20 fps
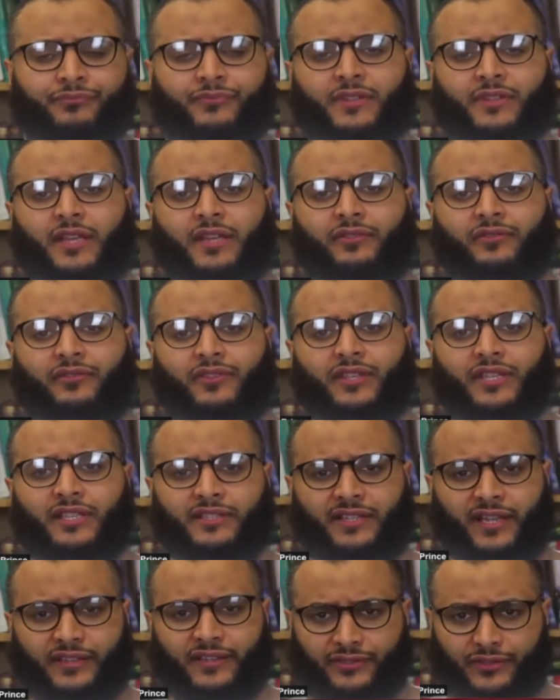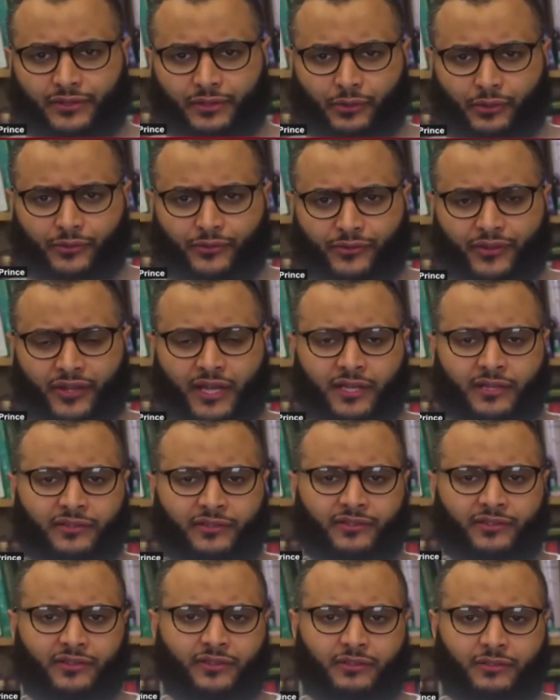in the testicles
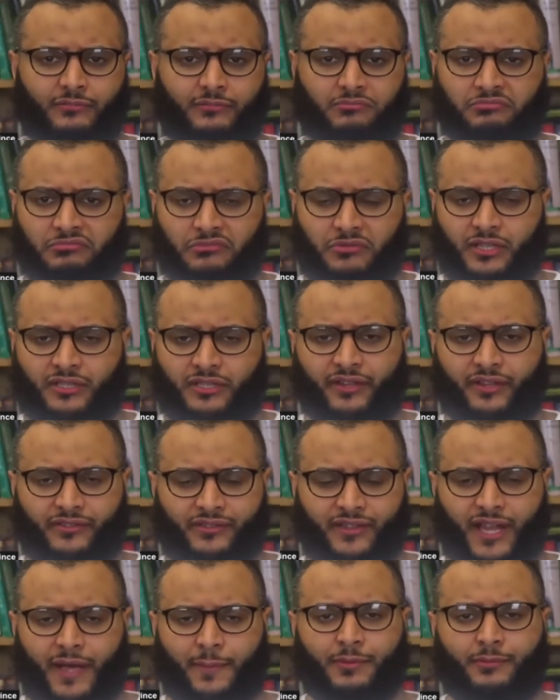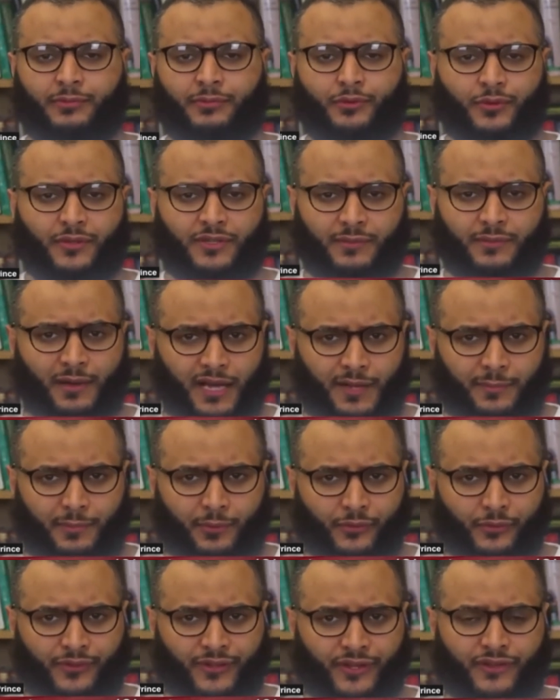and it doesn't happen between the
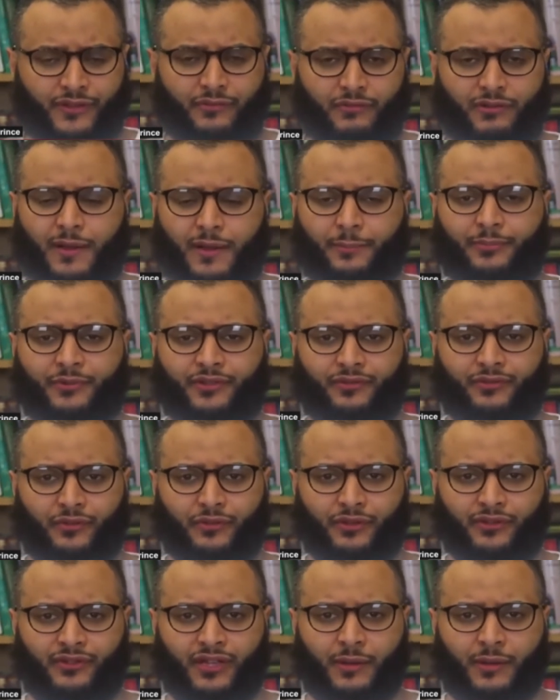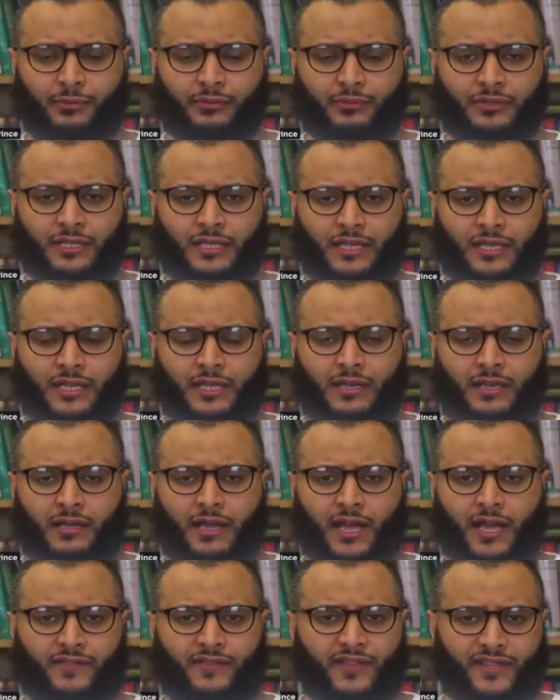backbones in the ribs, for example.
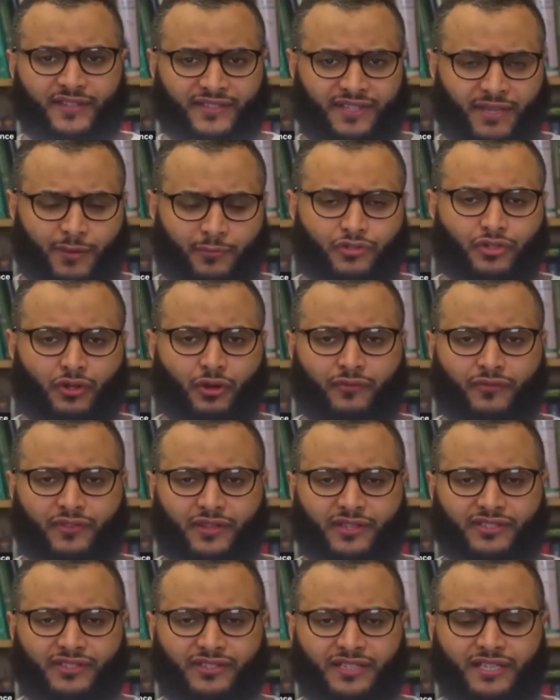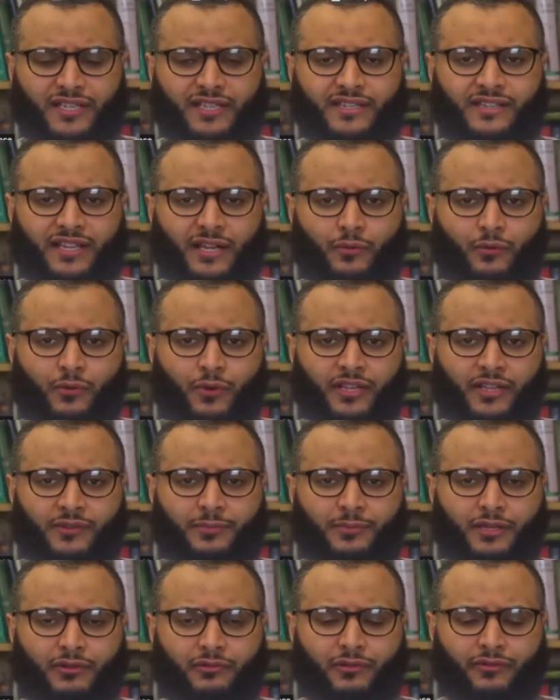And the assumption, obviously, is that what is
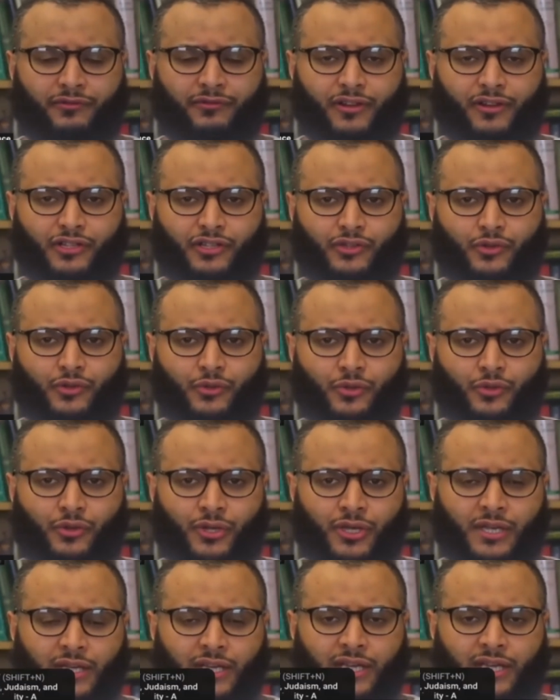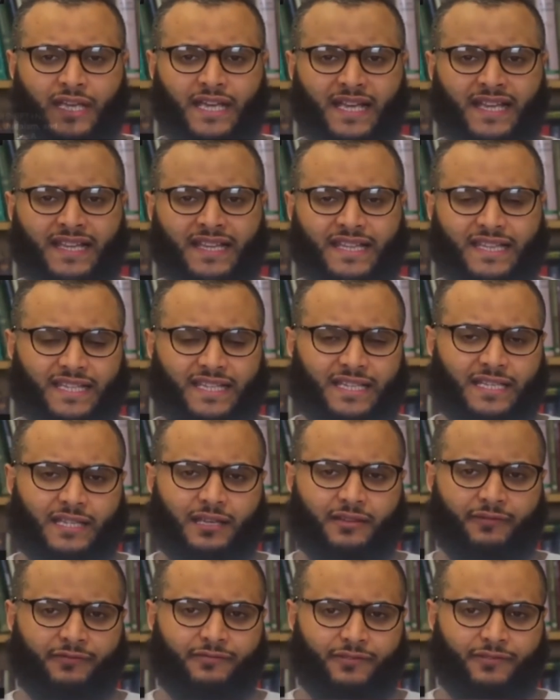being referred to in
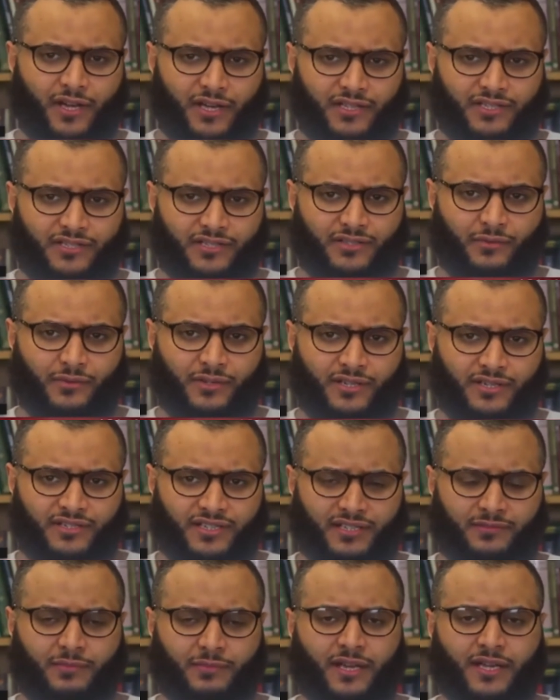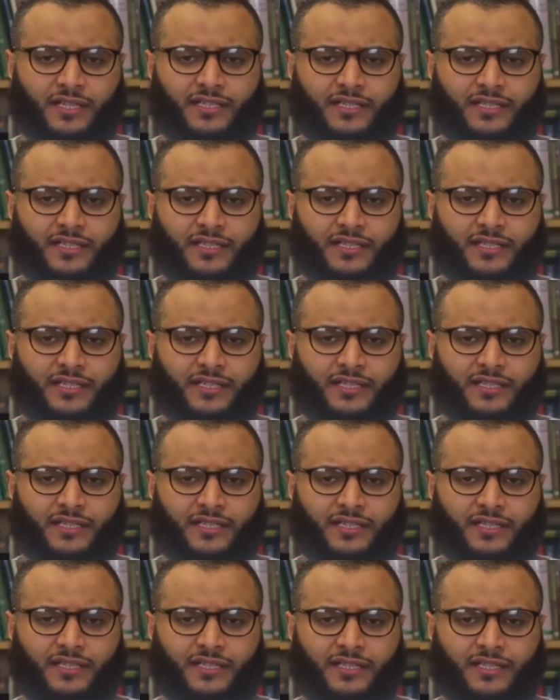the verse when it says ma'in dafiq
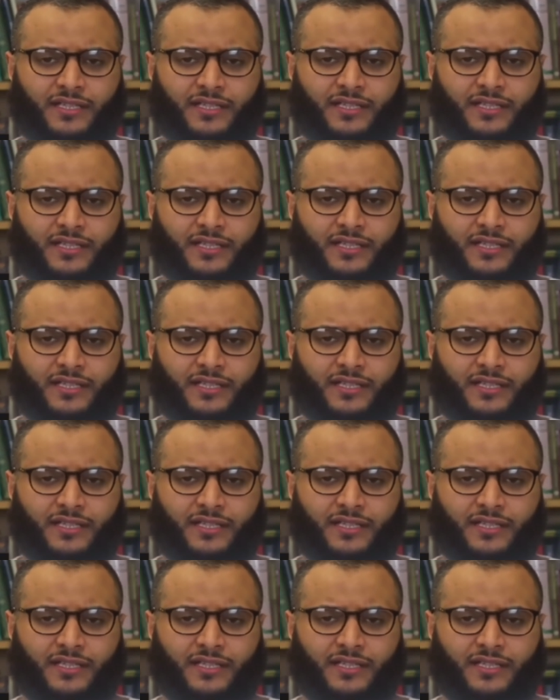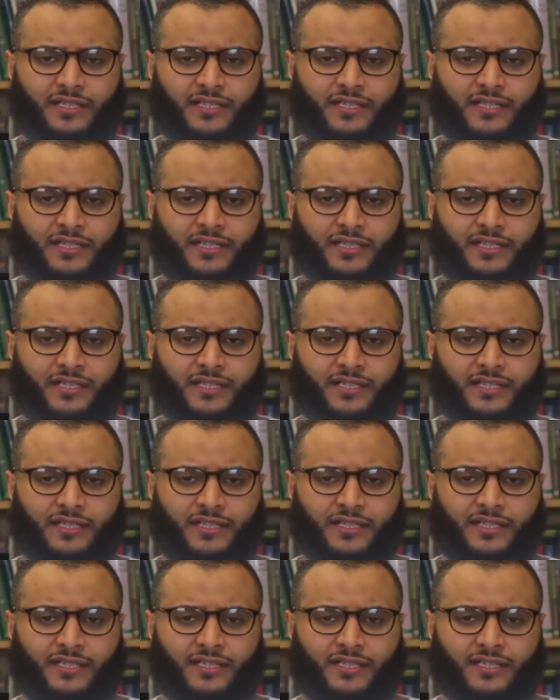is sperm, and therefore